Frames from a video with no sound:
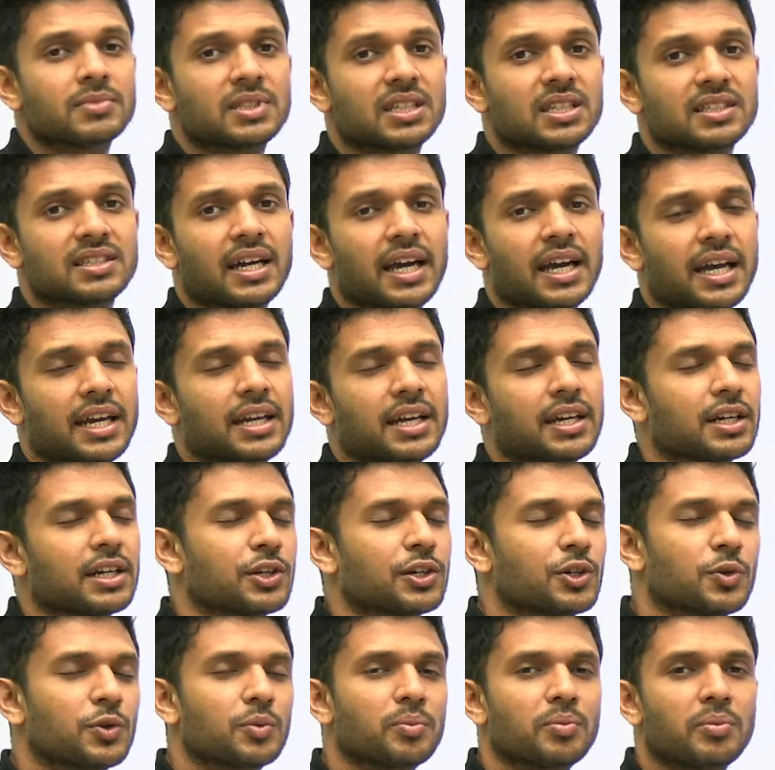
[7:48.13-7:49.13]
designed
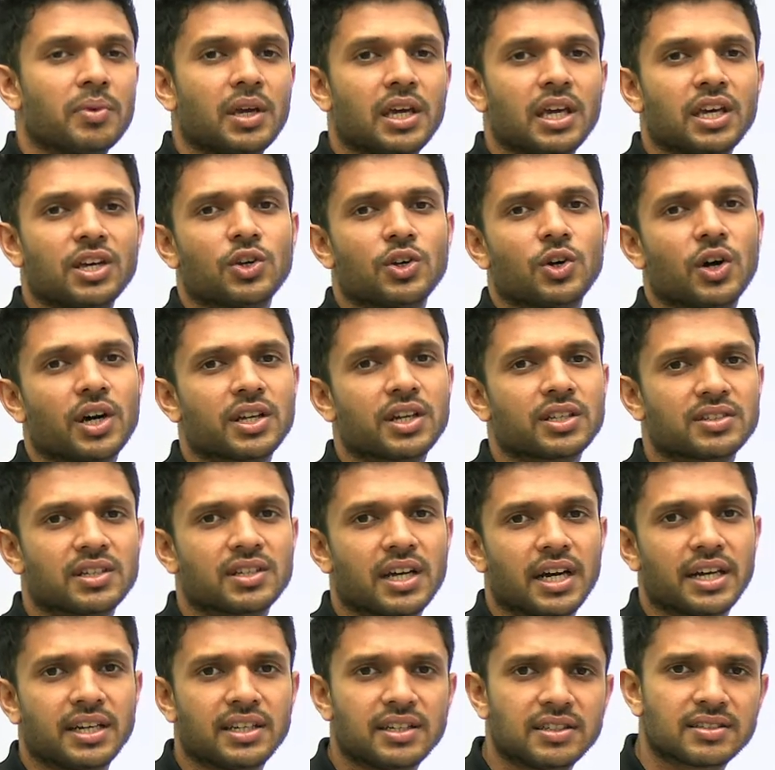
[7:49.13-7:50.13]
to make your
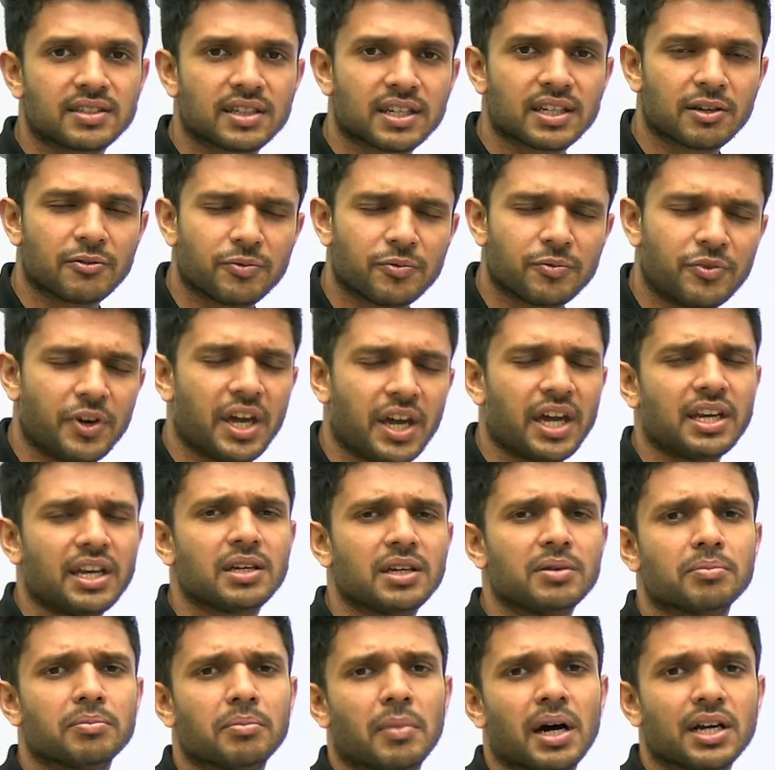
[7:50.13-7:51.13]
studies in a
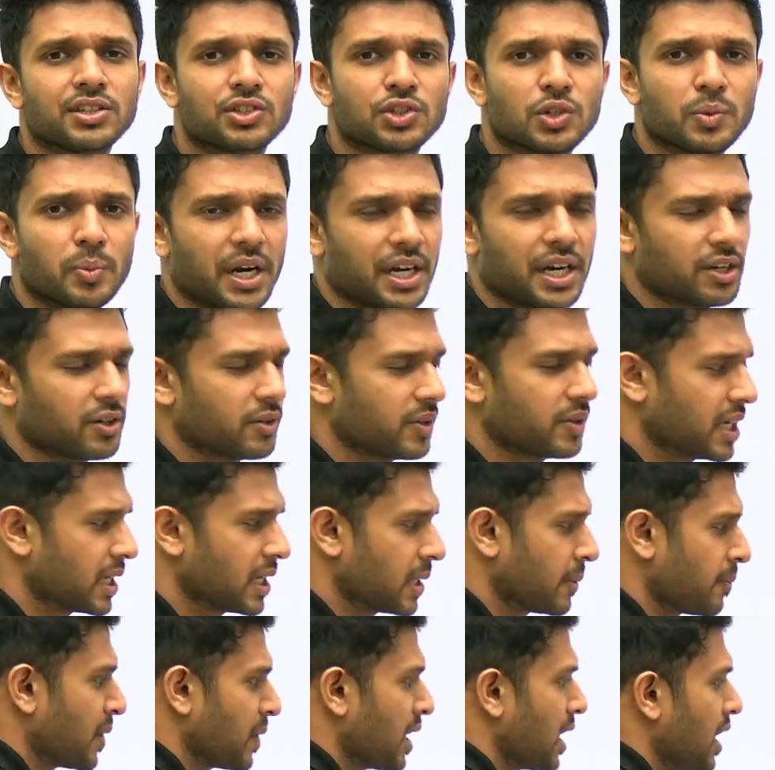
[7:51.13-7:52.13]
very much better way.
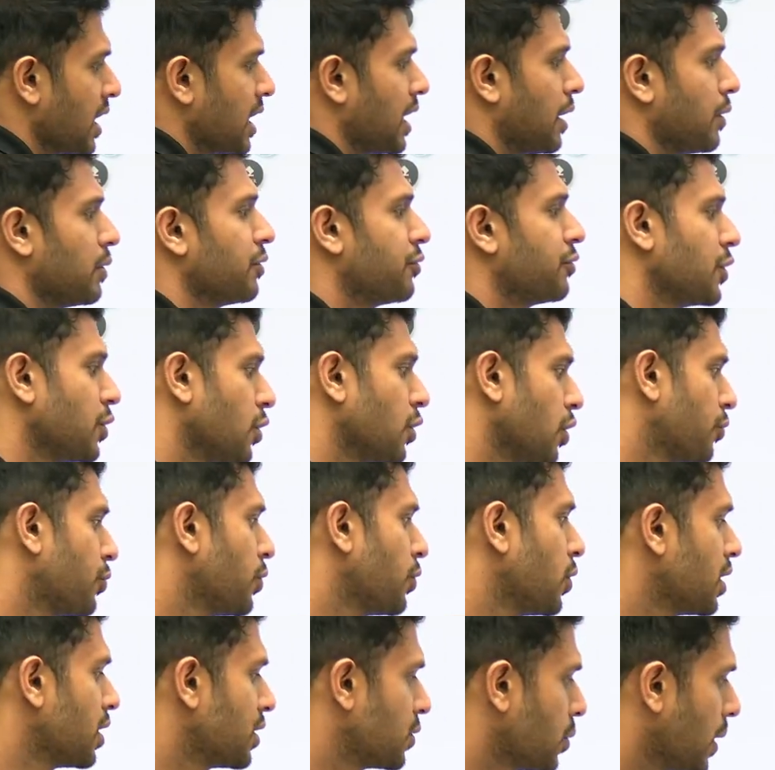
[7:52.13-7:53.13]
Now, if you go
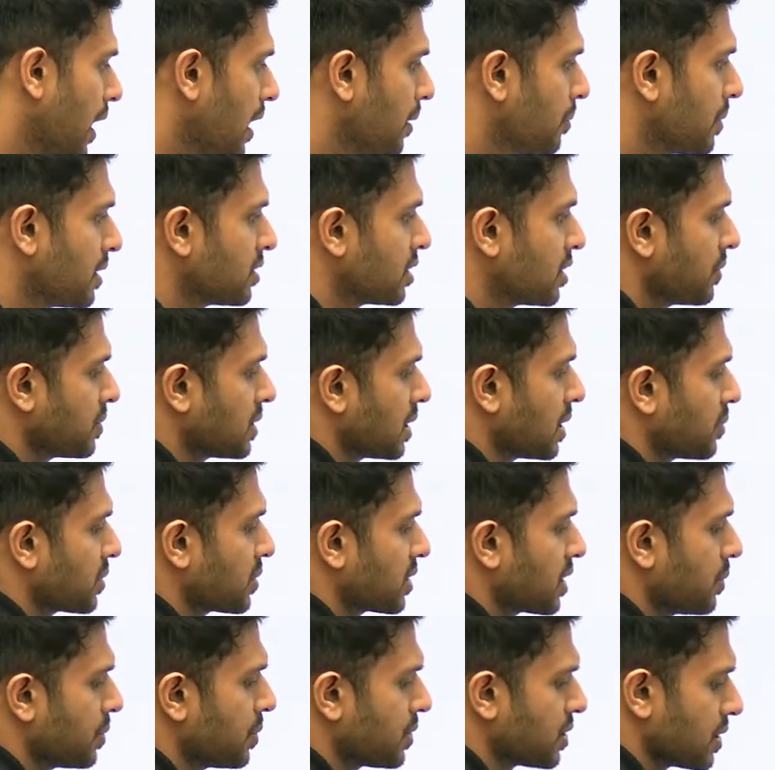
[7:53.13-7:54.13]
for 12 months of
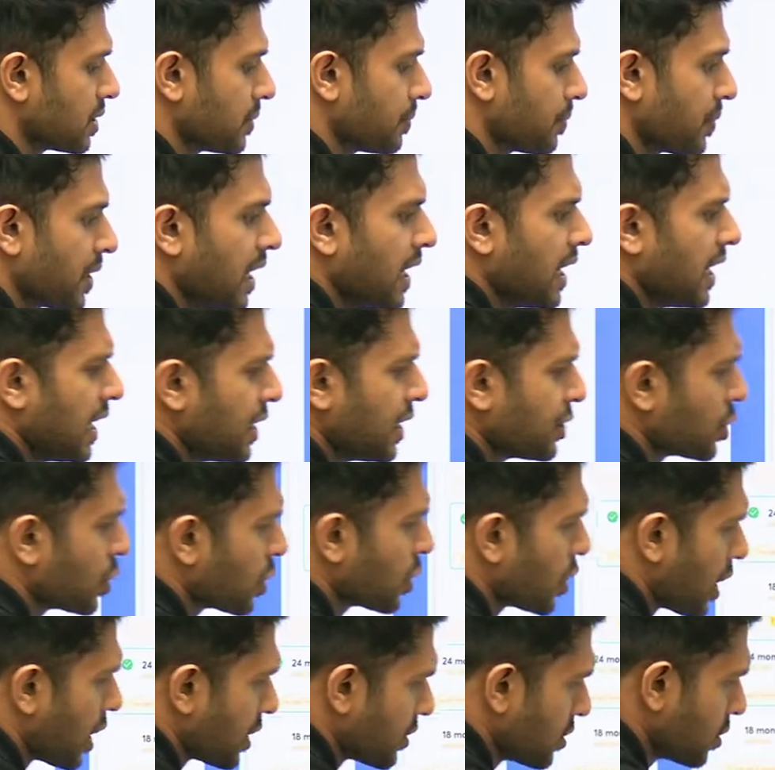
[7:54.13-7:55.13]
subscription, it
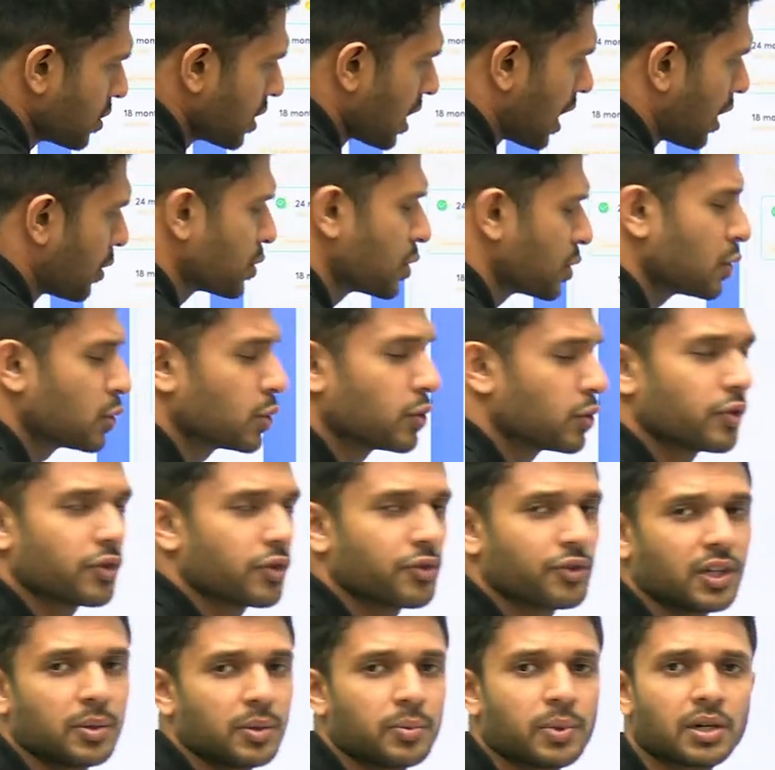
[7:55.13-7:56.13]
should cost you
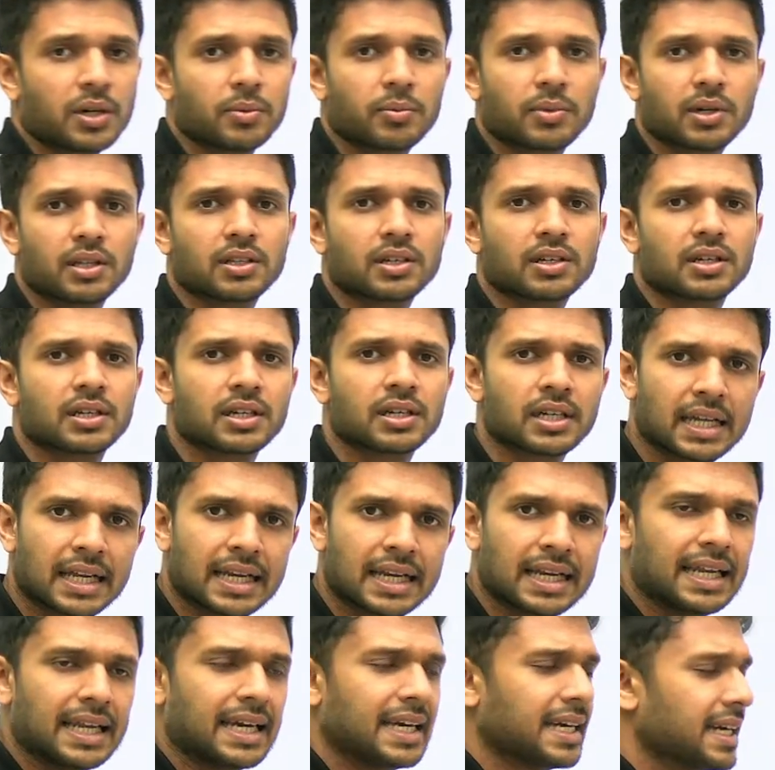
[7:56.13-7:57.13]
1250 per month.
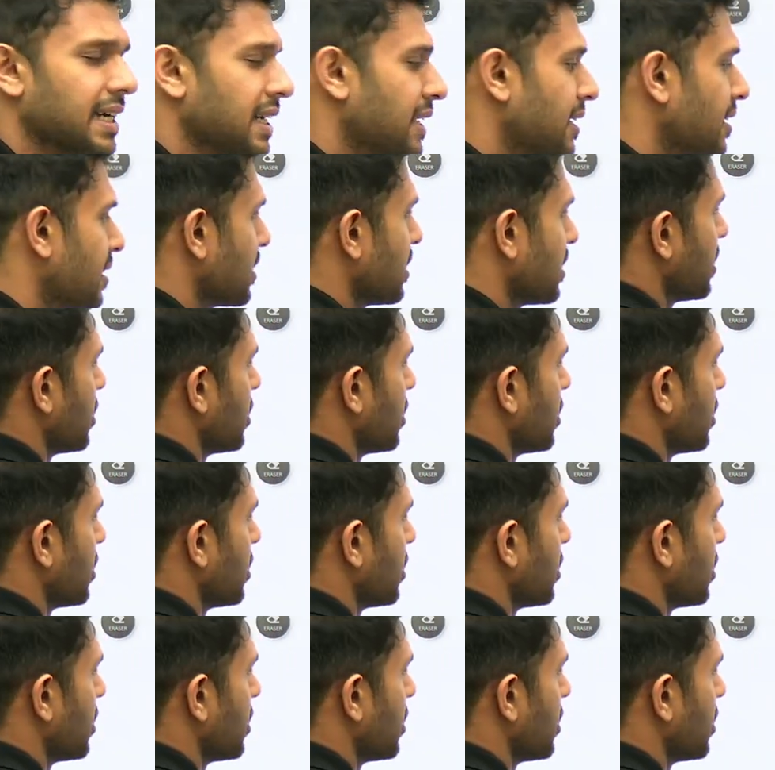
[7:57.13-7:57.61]
Dekhle,